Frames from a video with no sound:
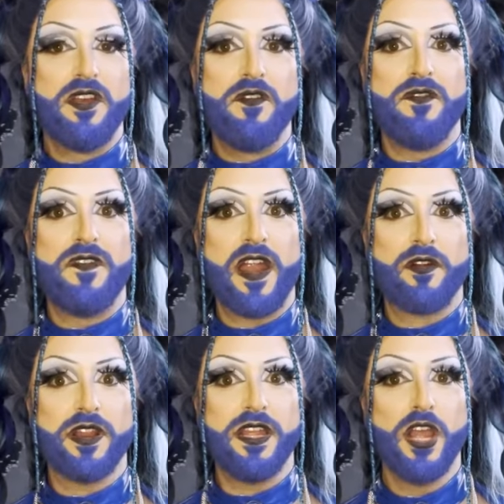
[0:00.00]

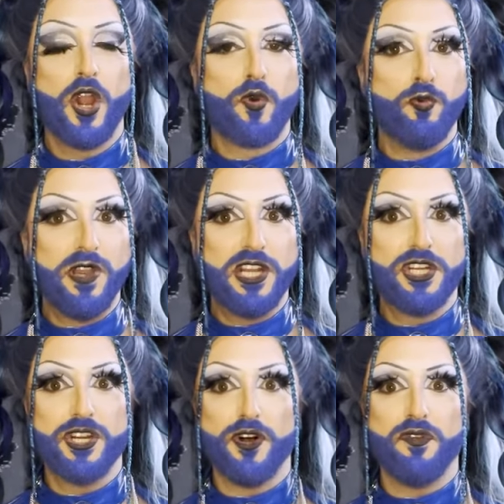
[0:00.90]
very
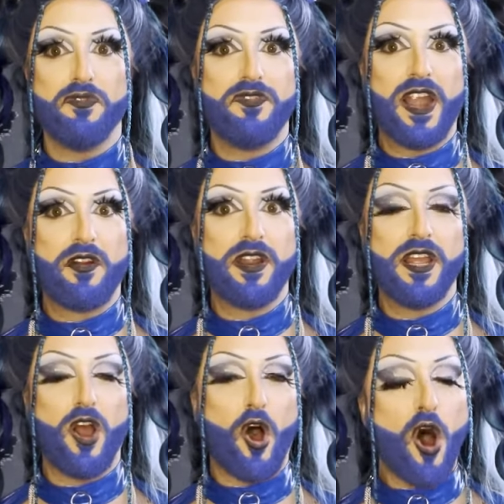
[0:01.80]
regional,
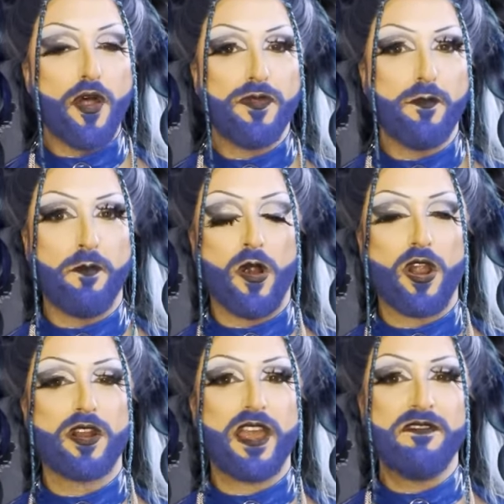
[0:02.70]
very on
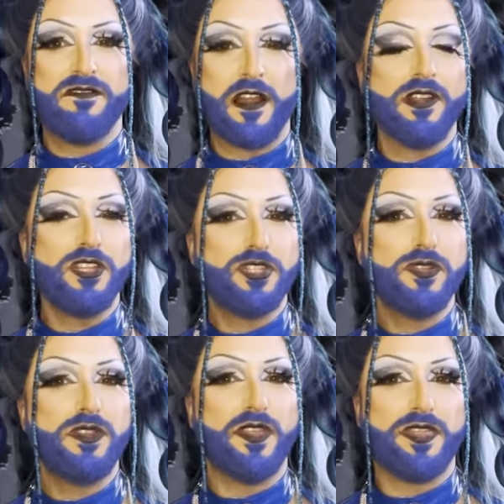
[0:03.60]
mark, and very
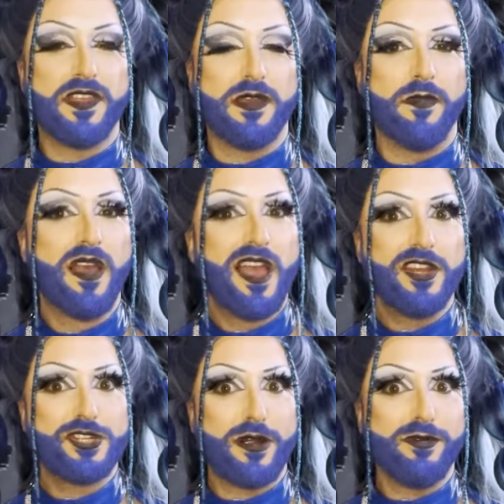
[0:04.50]
to the theme.
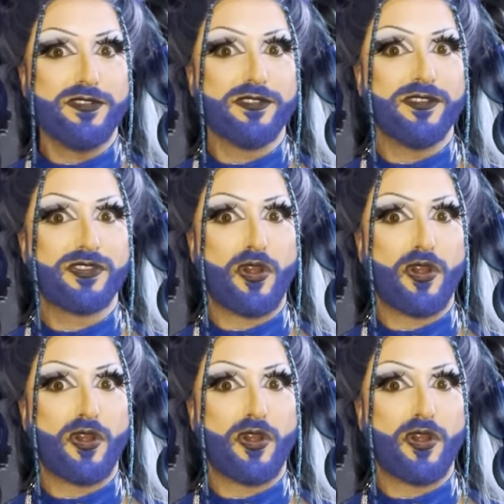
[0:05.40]
And Jonbers looks